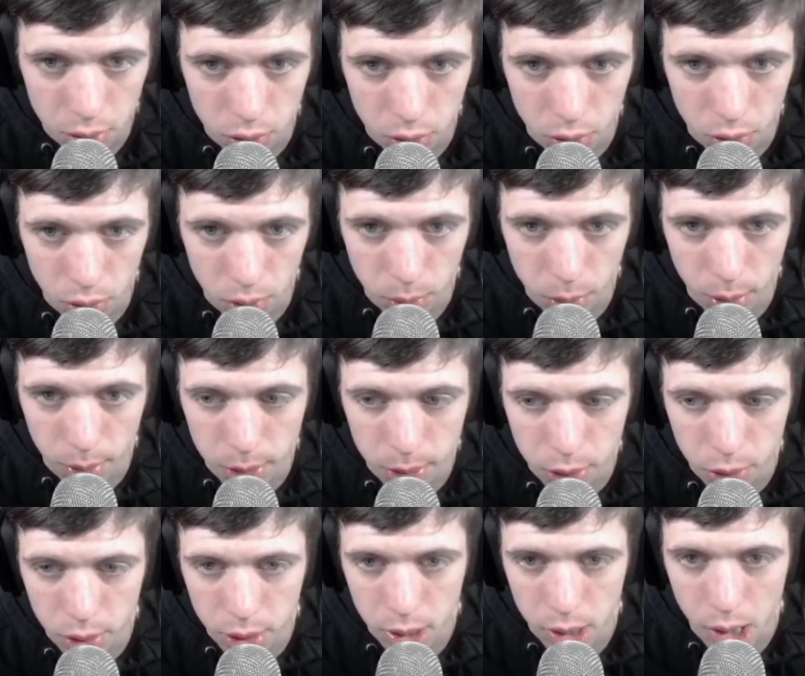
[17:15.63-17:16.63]
So when we
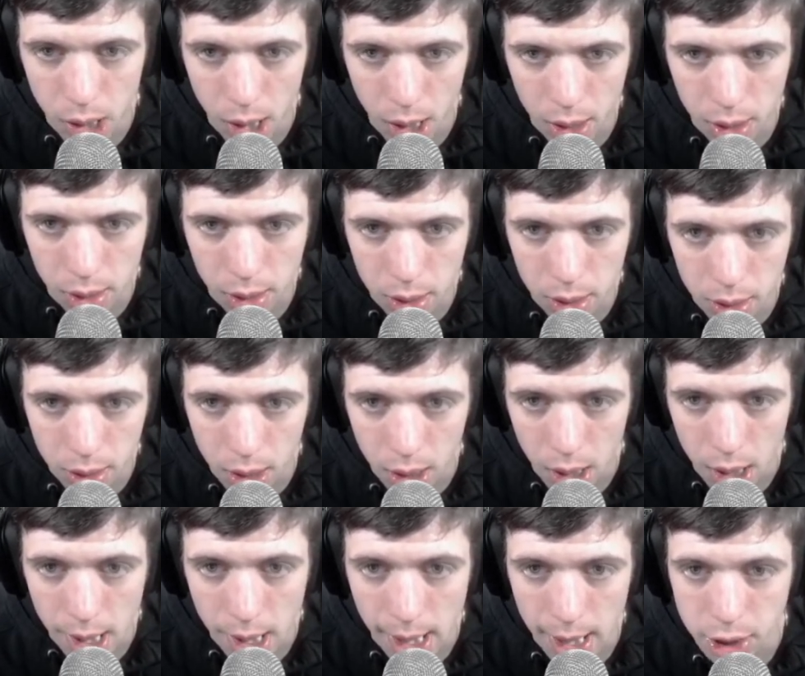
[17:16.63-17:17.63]
do that,
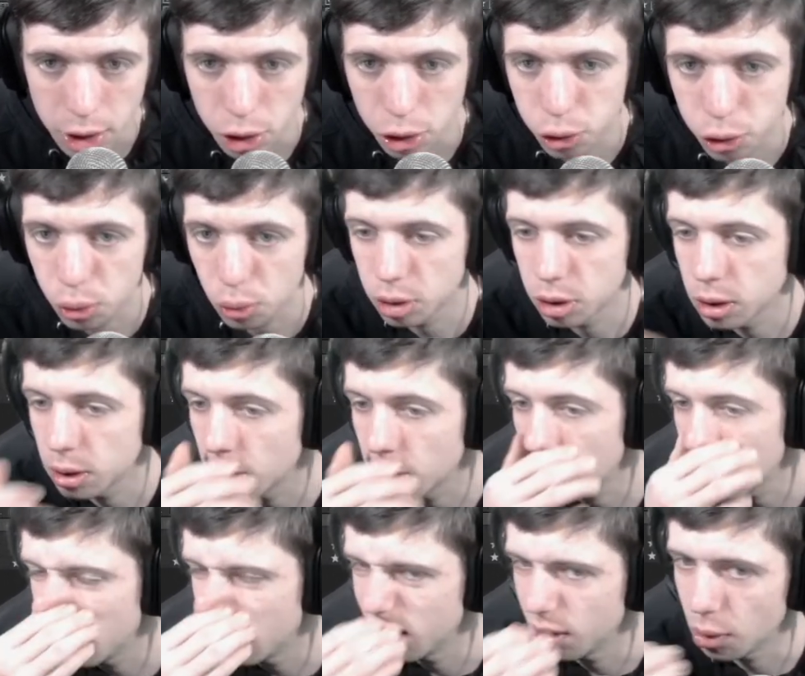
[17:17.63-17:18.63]
as it shows you
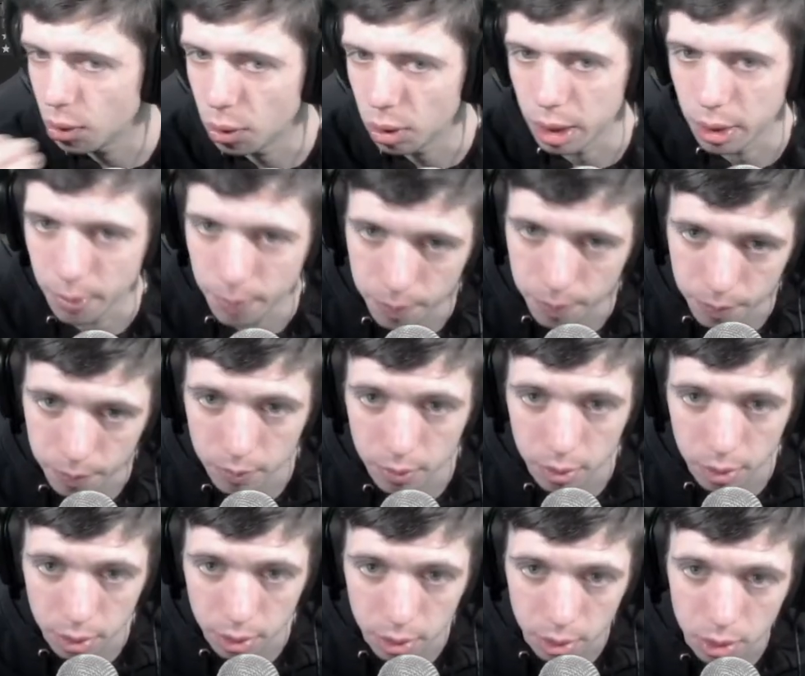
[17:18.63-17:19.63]
on it,
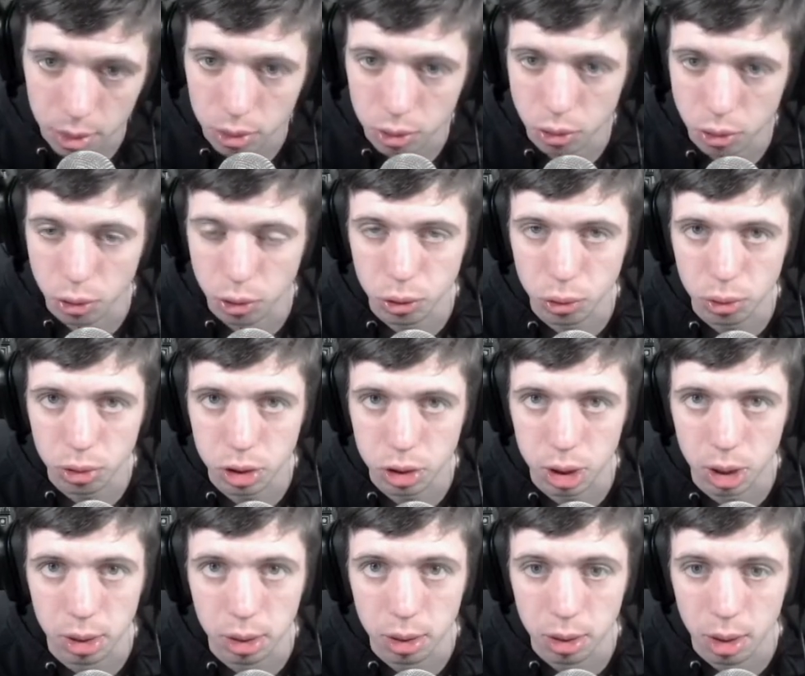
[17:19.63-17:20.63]
it shows
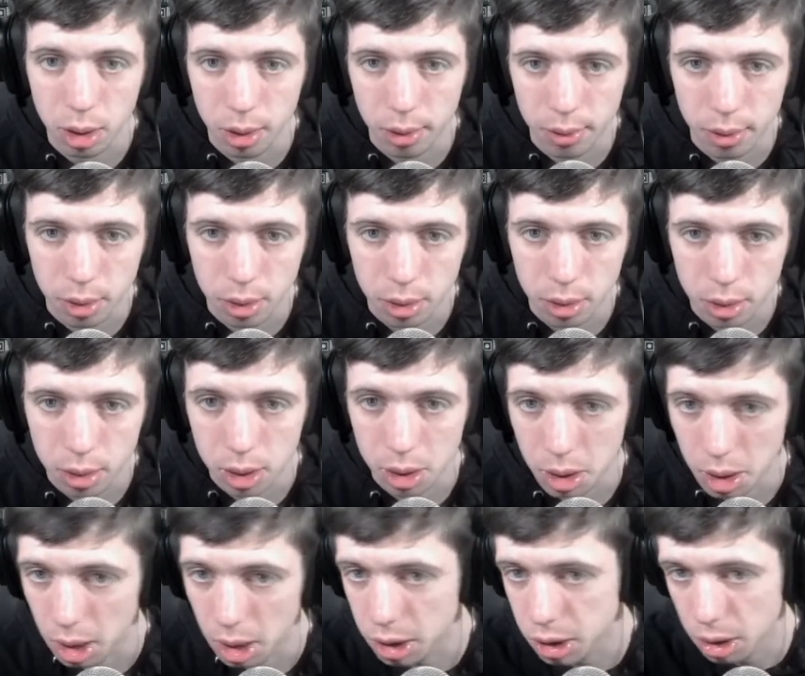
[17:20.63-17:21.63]
you
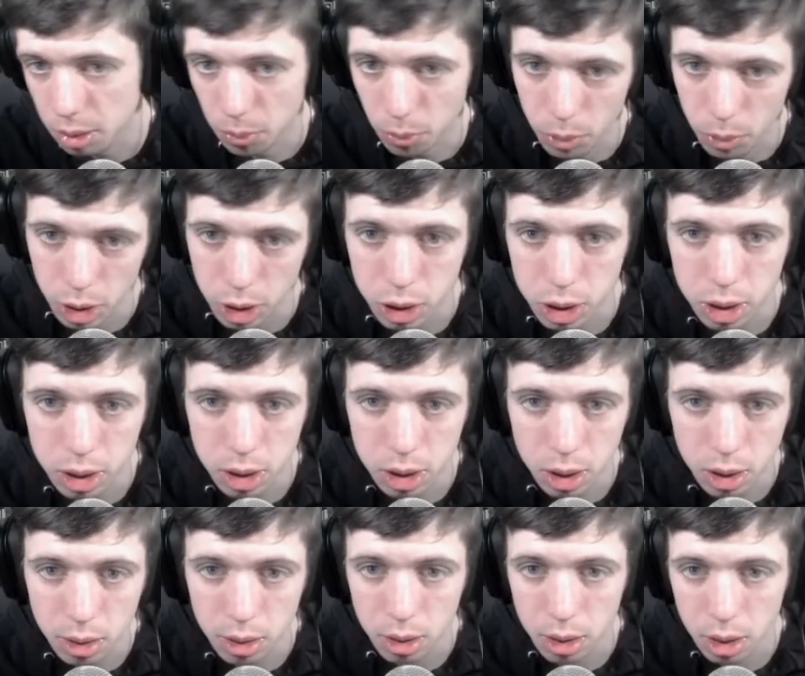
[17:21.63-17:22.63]
literally once
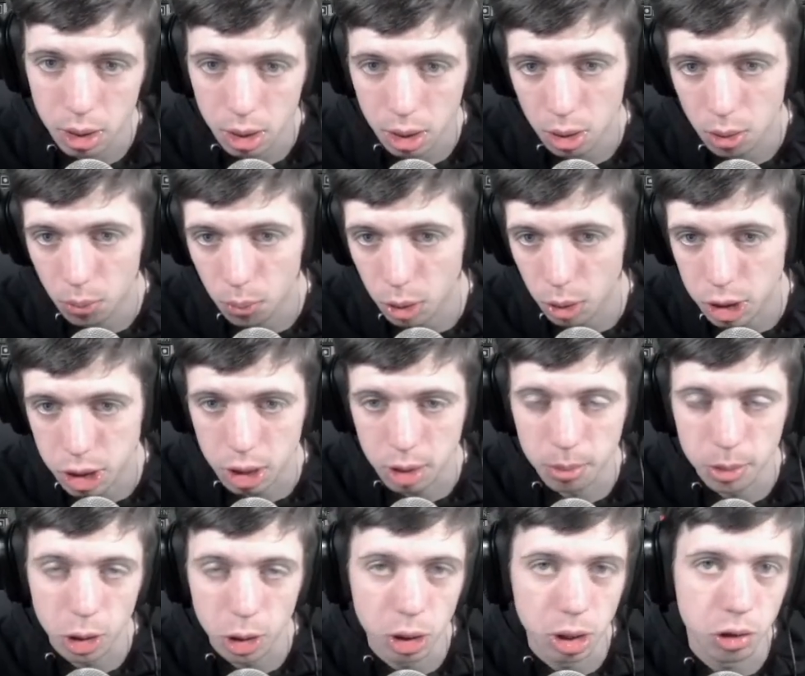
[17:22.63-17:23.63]
it
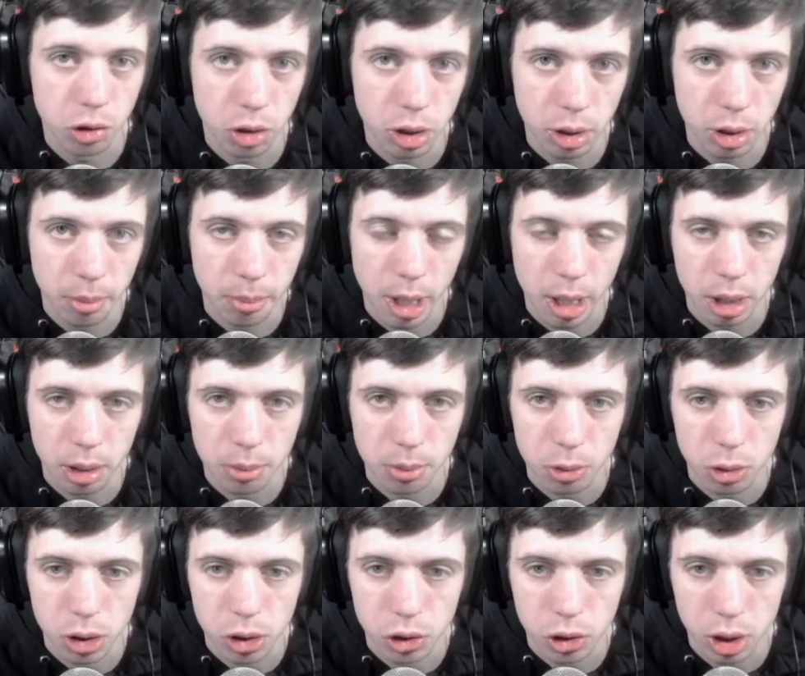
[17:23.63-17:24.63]
comes on the screen, the back comes
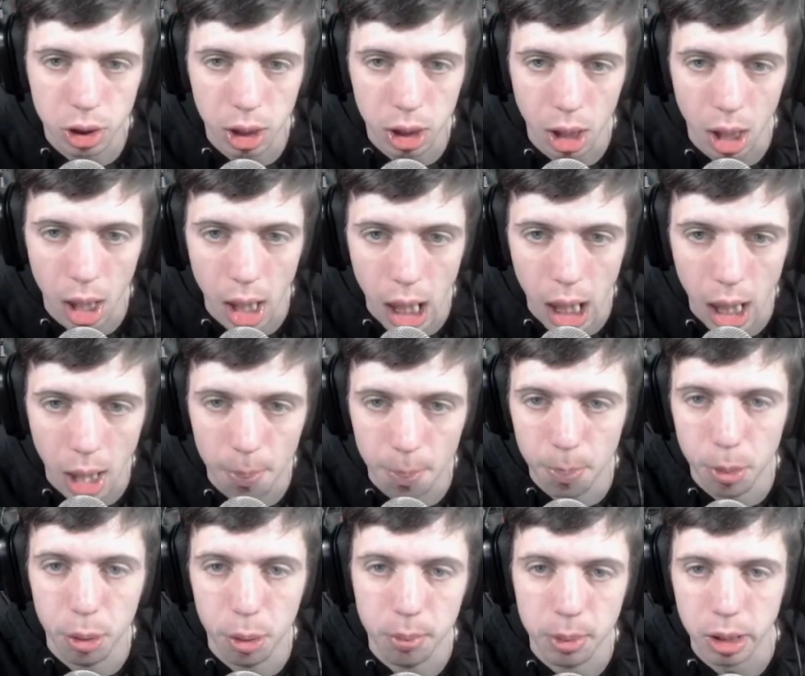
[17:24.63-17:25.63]
on the screen,
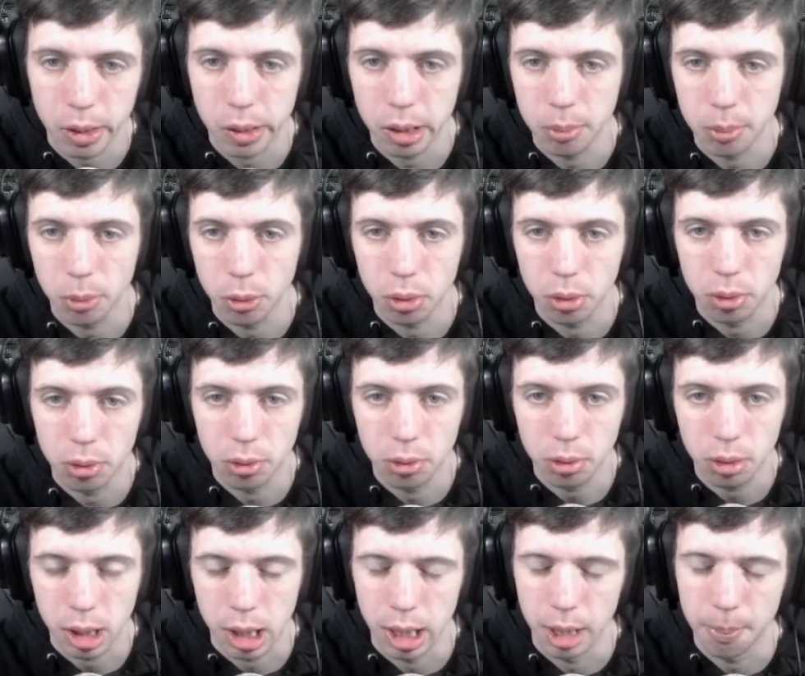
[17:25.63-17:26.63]
boom, emote
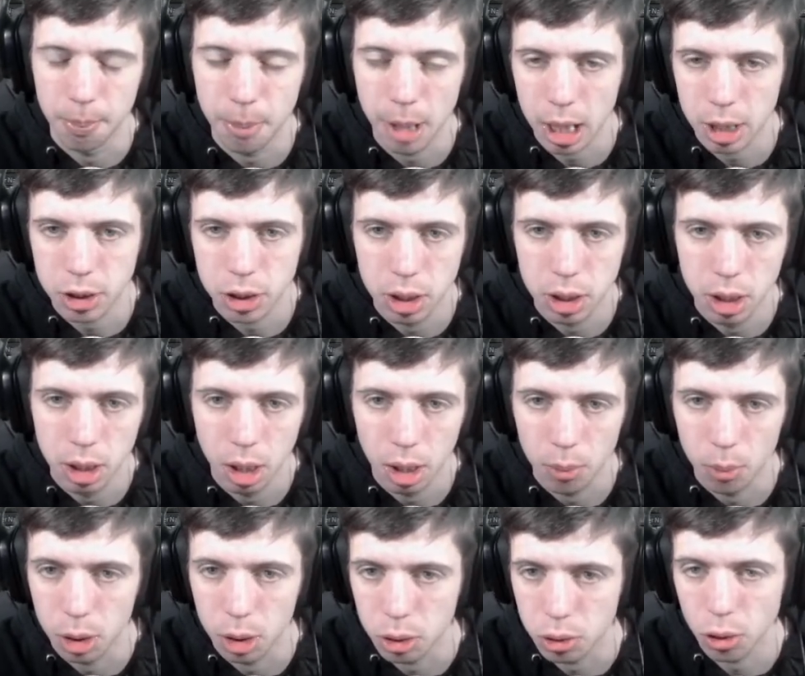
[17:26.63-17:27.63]
badge.
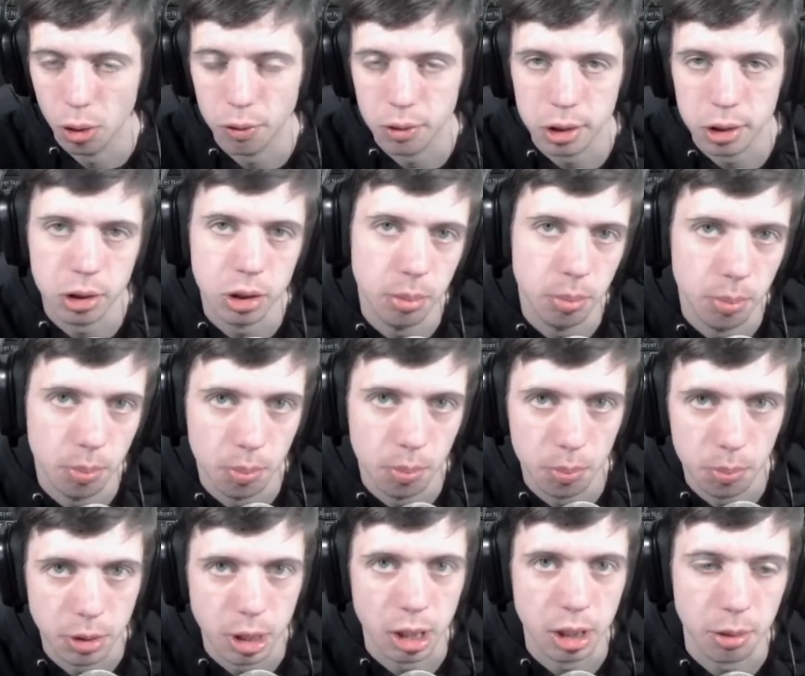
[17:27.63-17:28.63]
When it goes off the screen,
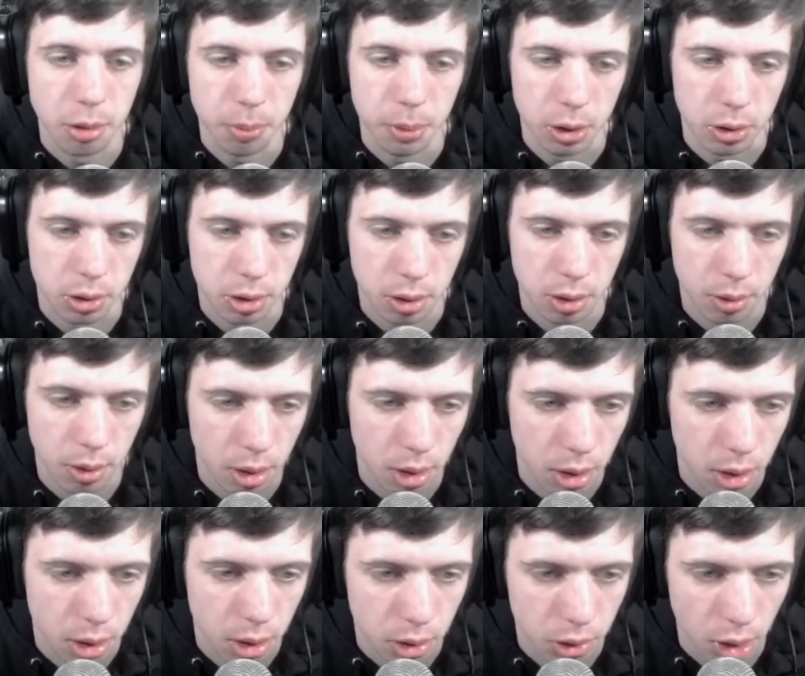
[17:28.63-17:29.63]
disappears.
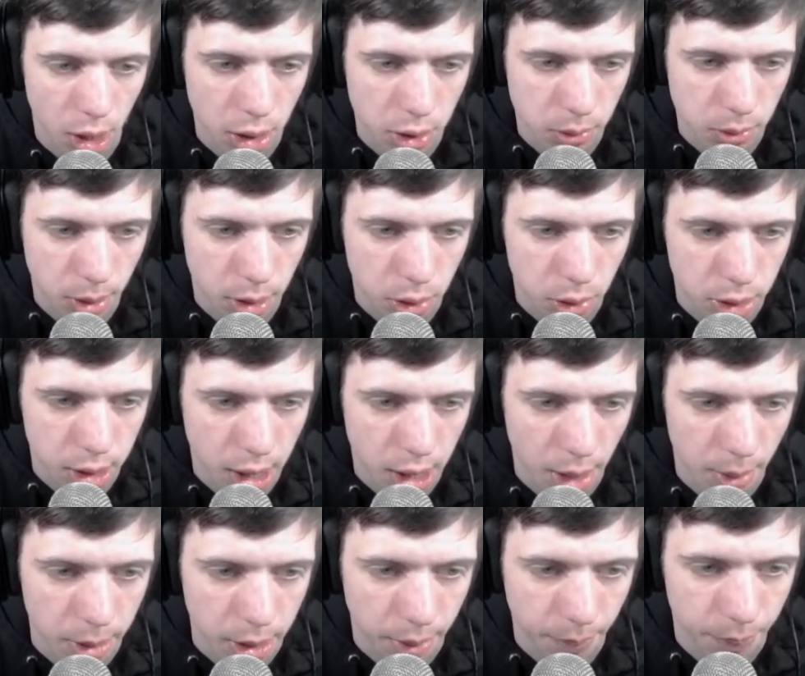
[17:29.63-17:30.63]
So that's quite good
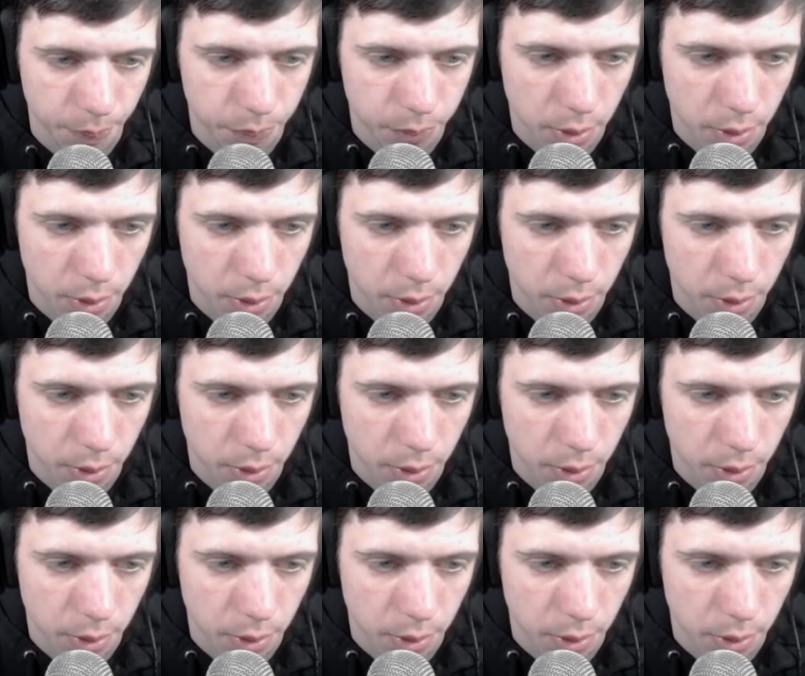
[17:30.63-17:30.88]
that way. What